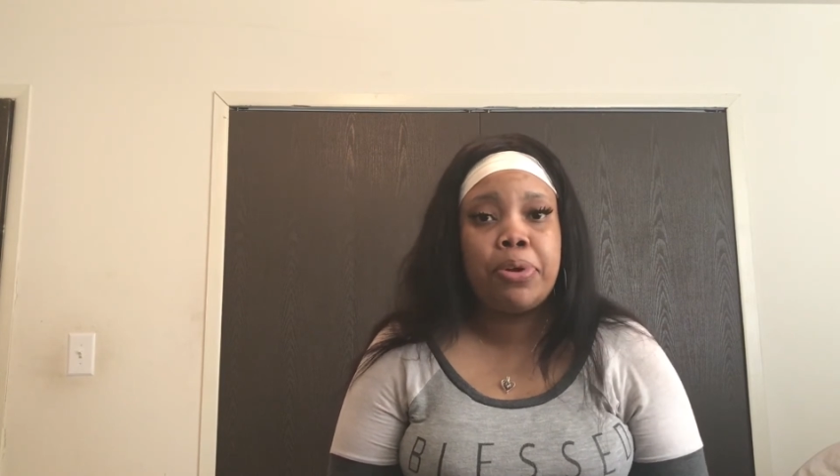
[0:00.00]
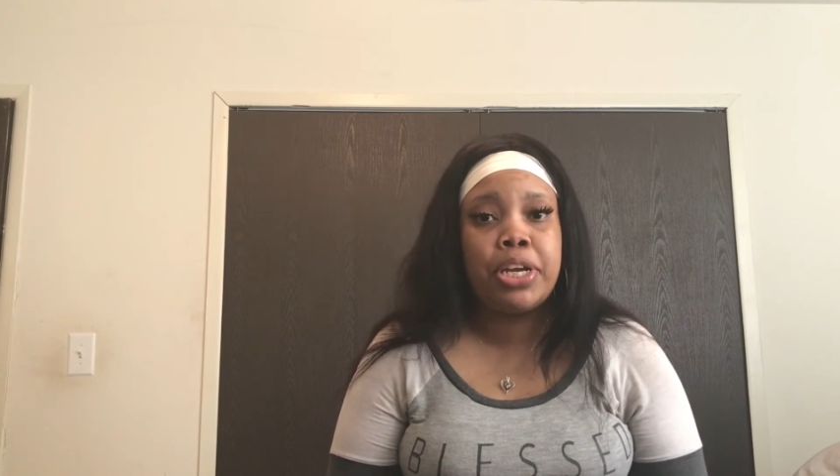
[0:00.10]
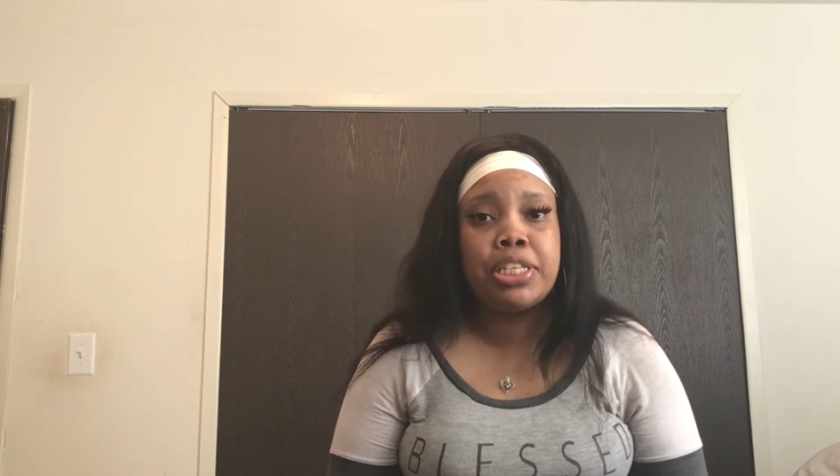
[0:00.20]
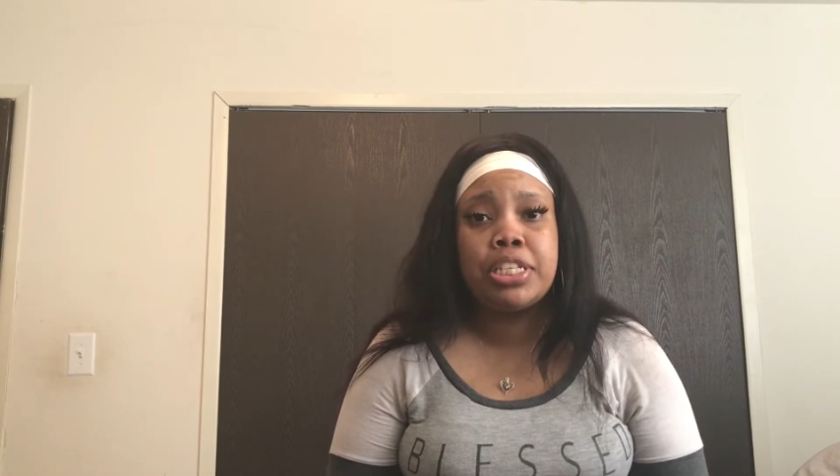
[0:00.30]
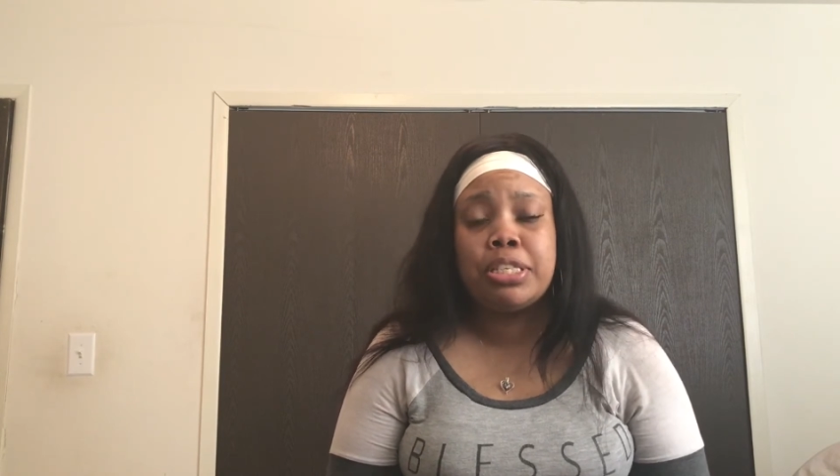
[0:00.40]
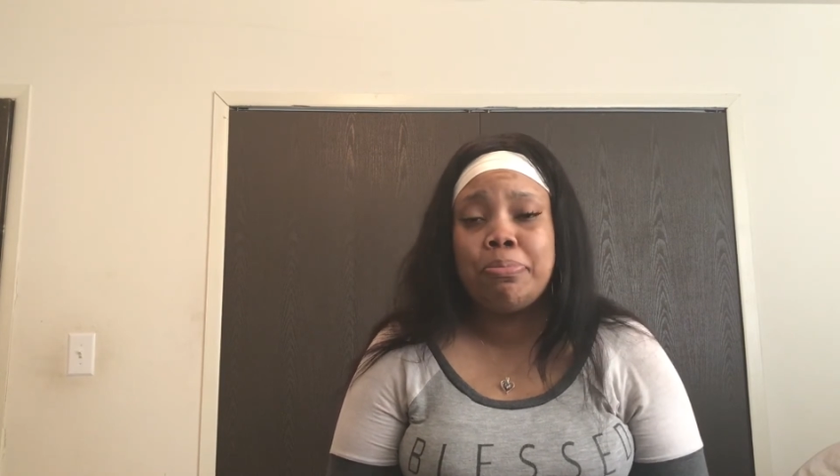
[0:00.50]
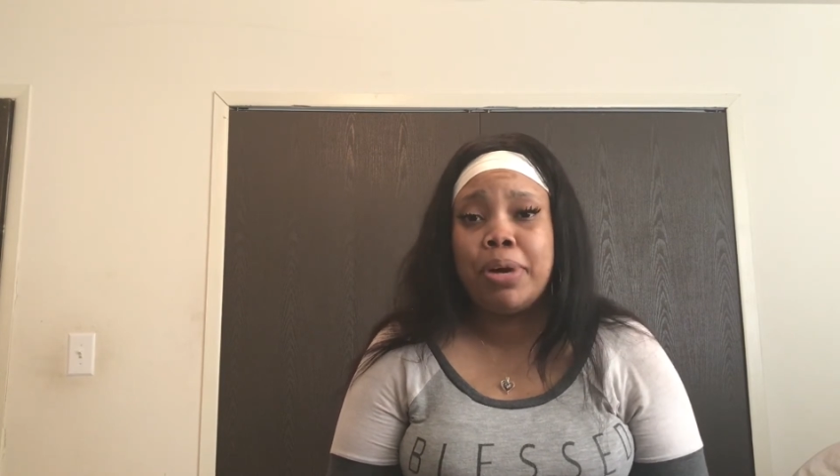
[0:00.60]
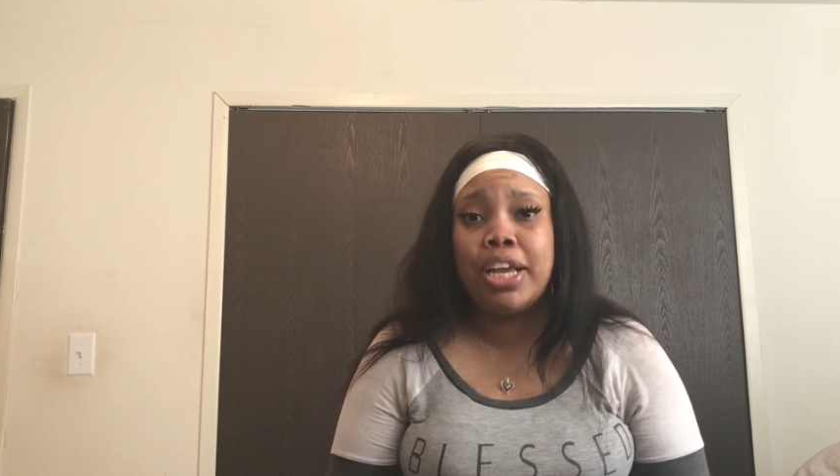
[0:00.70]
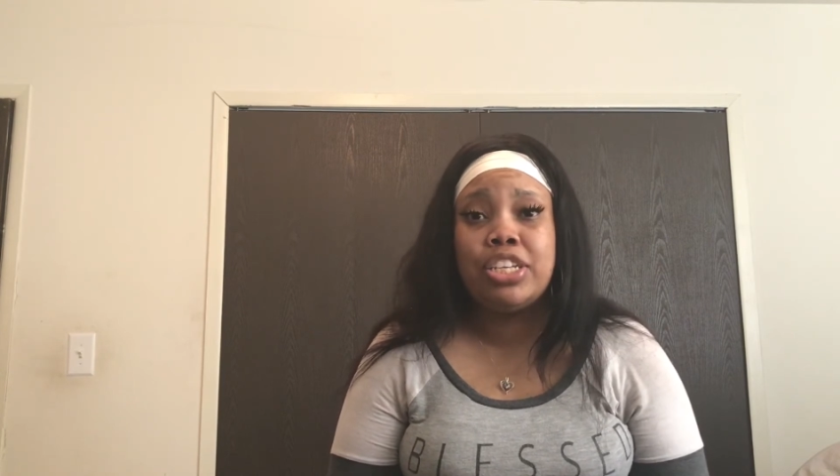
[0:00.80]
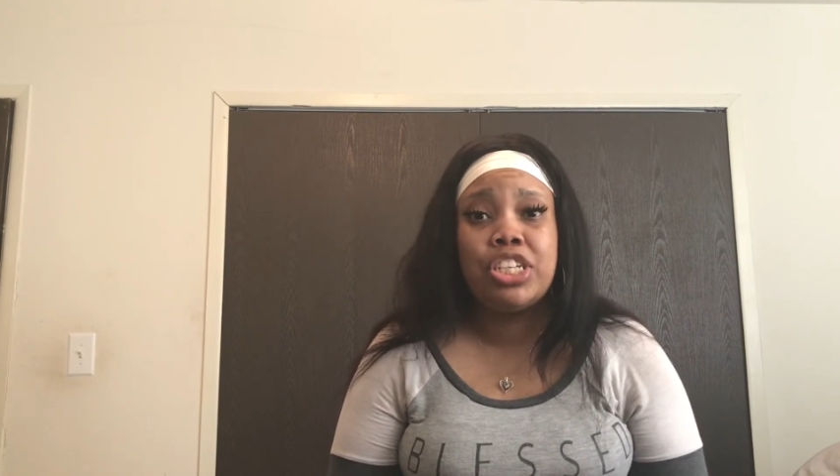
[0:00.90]
price because it
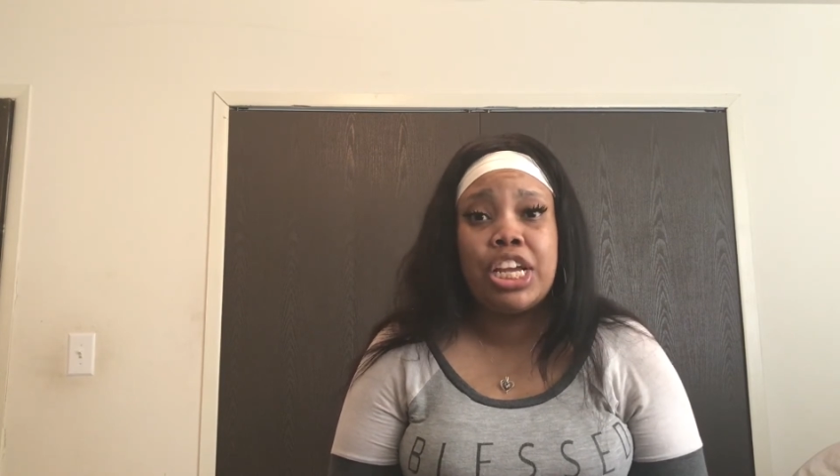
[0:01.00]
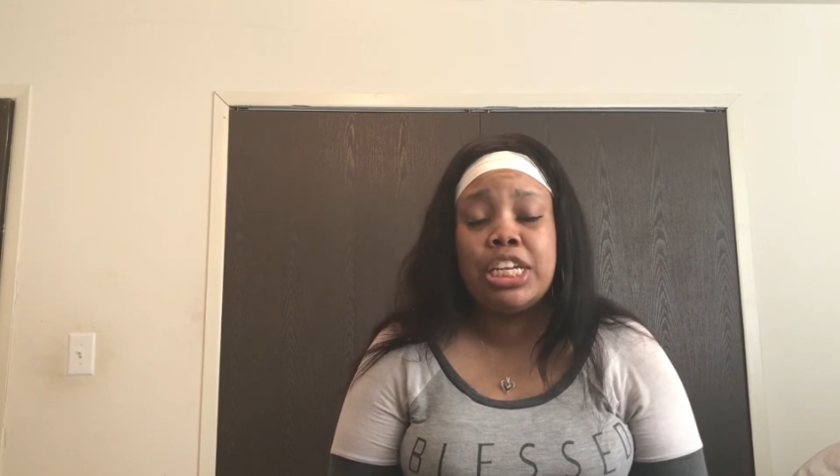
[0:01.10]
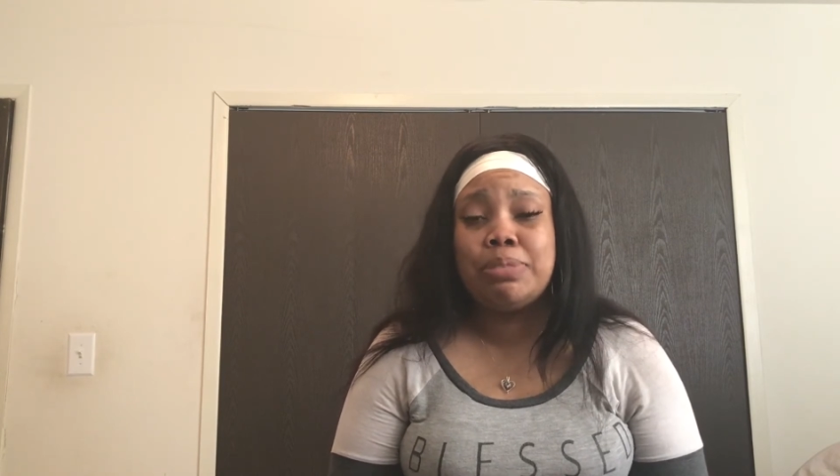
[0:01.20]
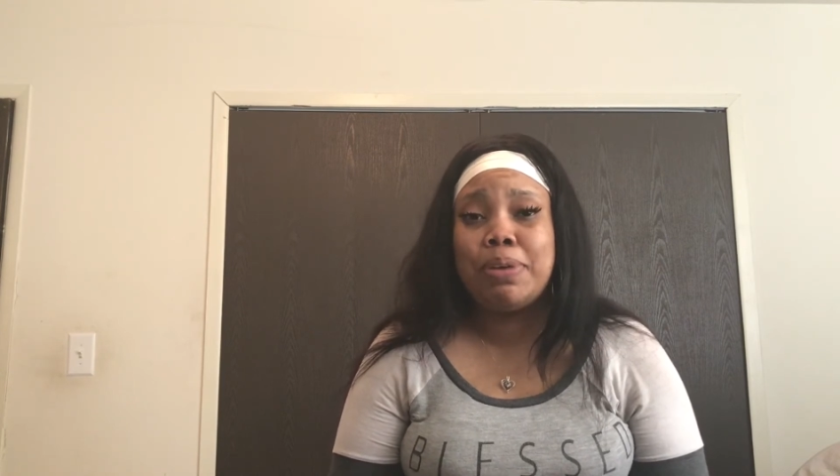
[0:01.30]
might change,